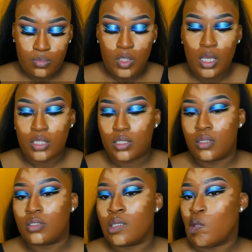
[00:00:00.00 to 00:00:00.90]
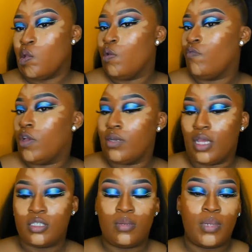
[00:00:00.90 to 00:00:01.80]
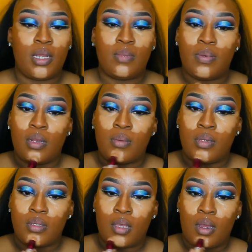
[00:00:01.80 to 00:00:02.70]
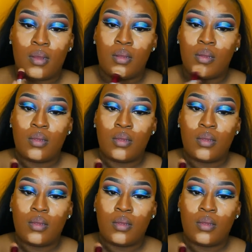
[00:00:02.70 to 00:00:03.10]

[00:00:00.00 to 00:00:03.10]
because of this foundation, but I promise y'all,